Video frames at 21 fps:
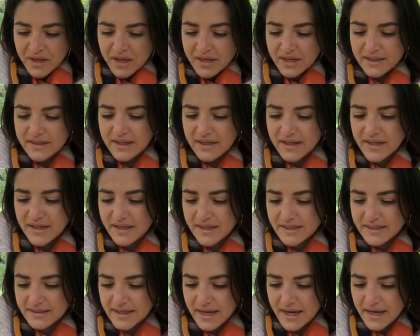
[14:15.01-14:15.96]
Katerina
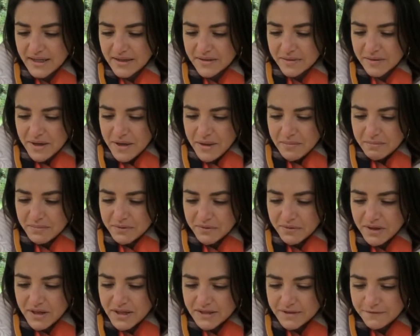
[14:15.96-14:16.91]
is saying,
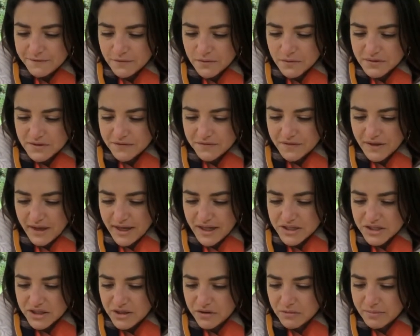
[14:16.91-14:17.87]
"Maria is a force of
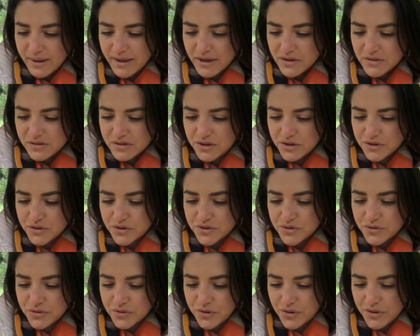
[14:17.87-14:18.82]
nature that will make you see your
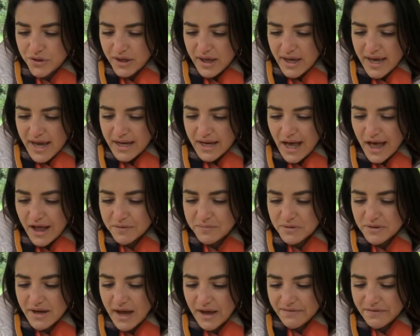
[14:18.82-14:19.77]
truth and help
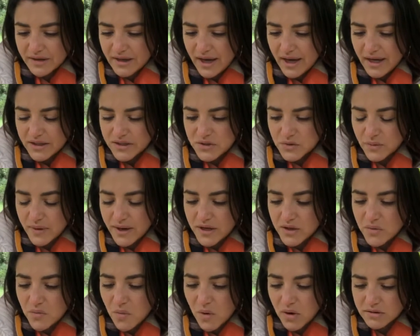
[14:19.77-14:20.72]
you navigate to where
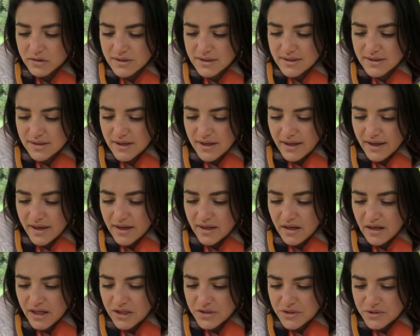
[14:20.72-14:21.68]
you want and
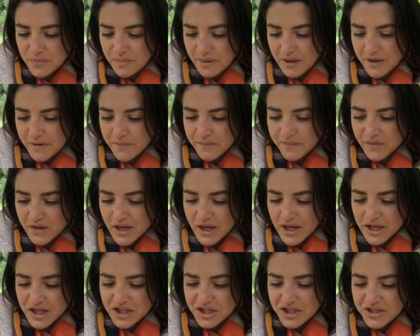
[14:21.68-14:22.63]
need to be.
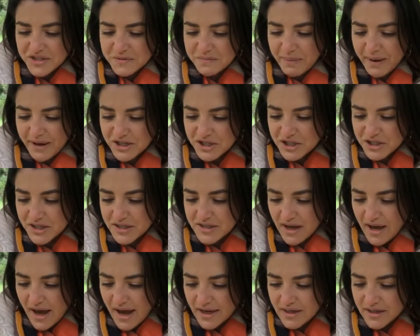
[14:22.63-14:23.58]
She is passionate,
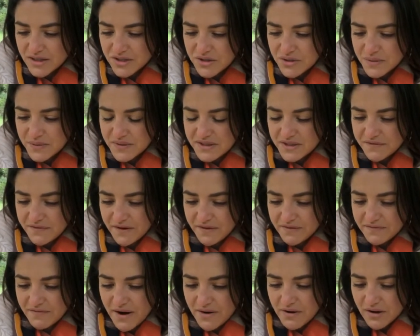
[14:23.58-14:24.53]
highly intuitive
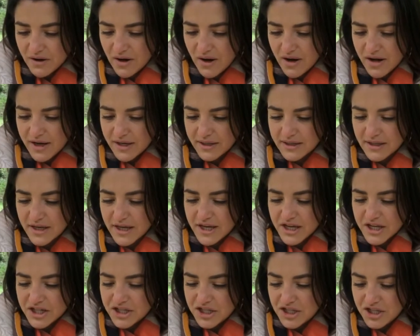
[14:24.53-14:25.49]
and very kind.
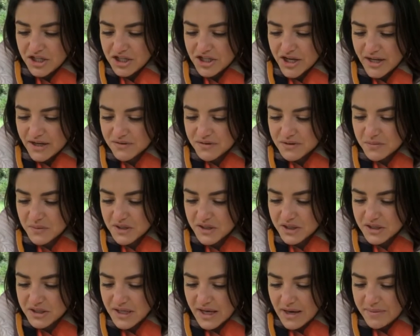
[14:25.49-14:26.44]
She is generous with
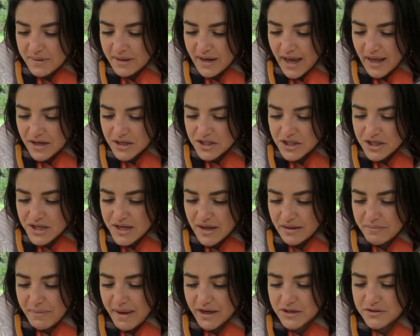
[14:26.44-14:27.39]
her time and energy
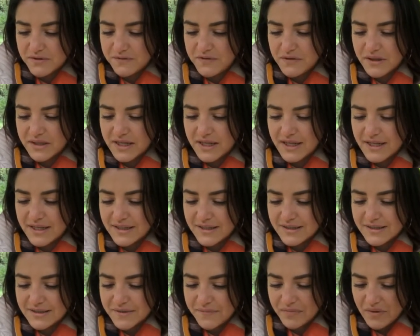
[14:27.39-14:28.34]
and makes you feel at
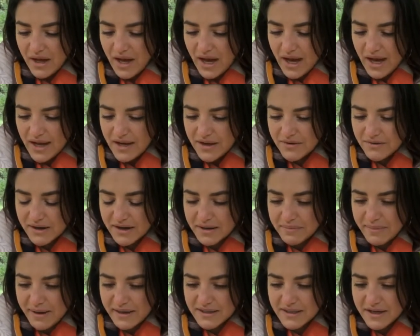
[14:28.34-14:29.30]
ease. Highly
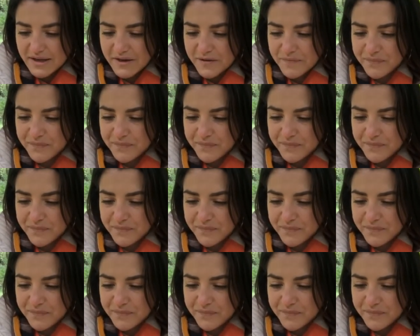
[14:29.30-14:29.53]
recommend her."